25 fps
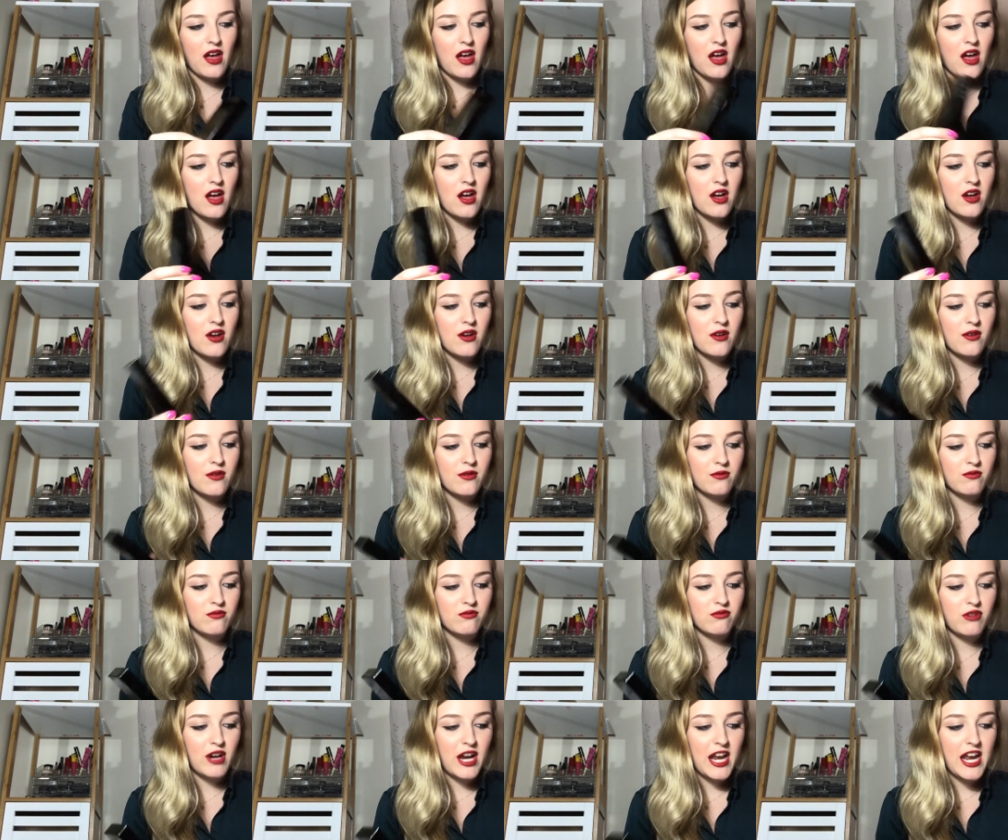a
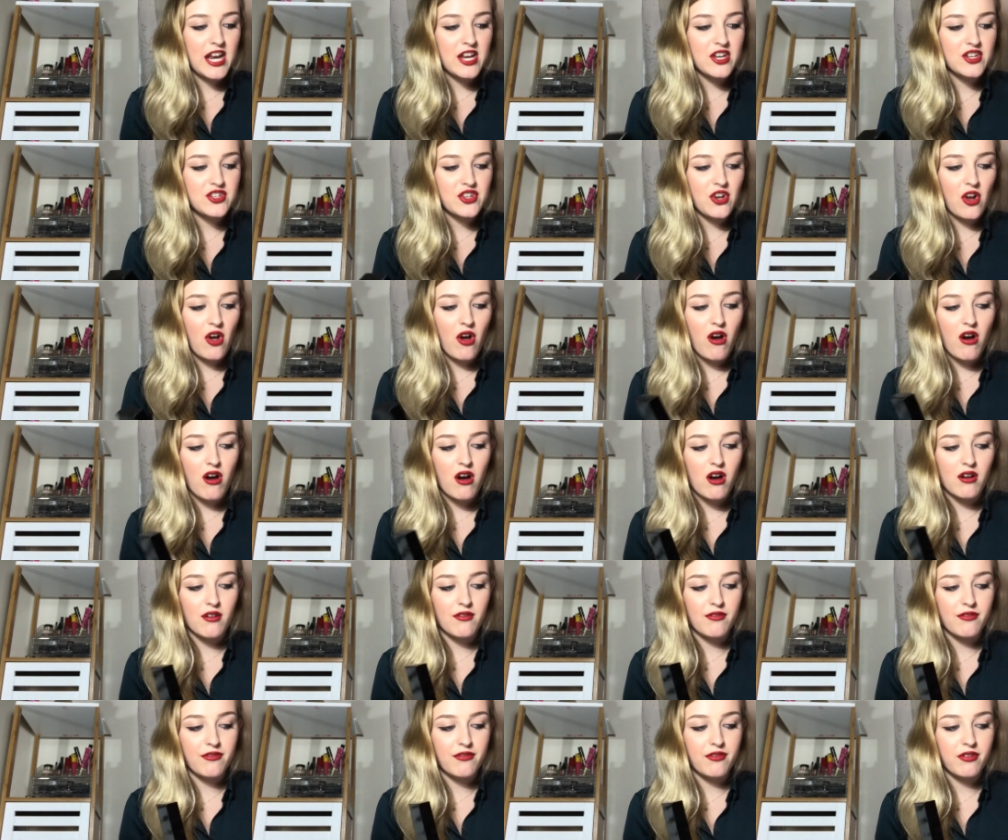range
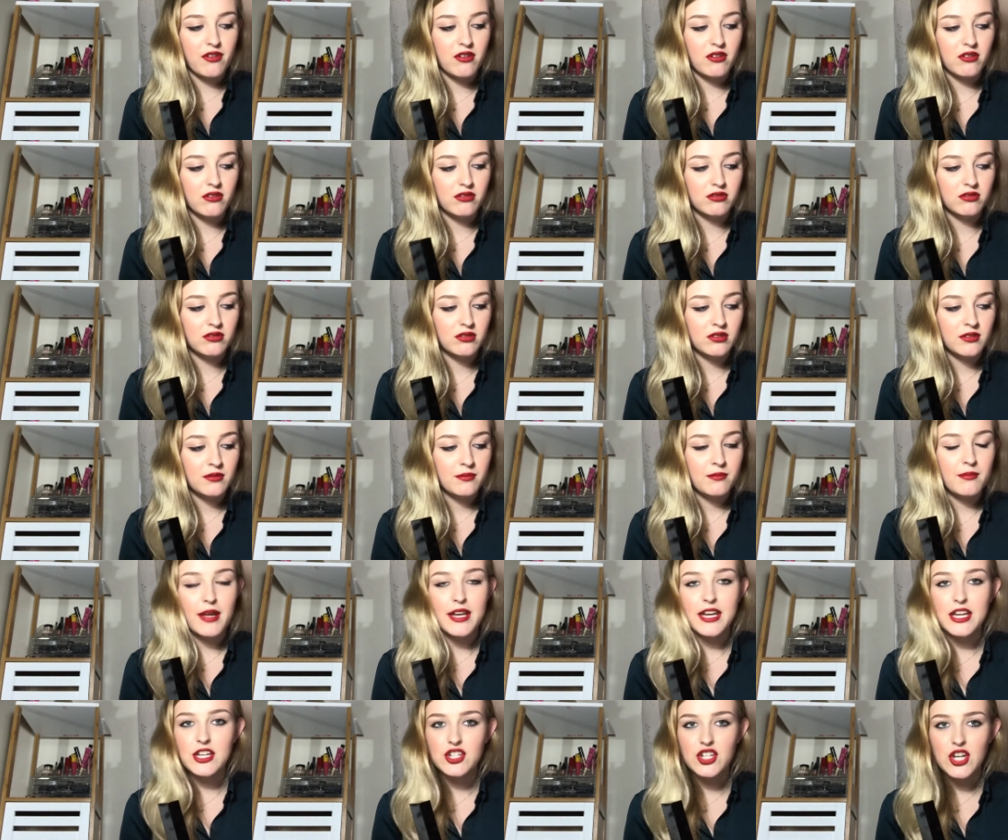of
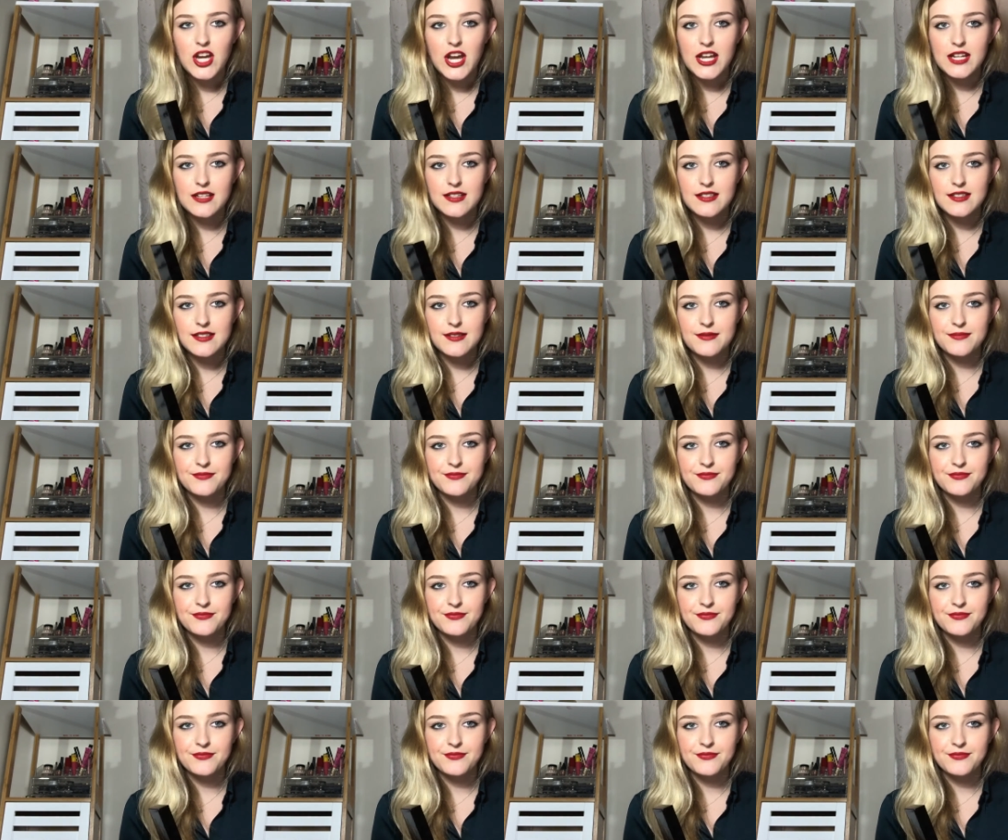many shades,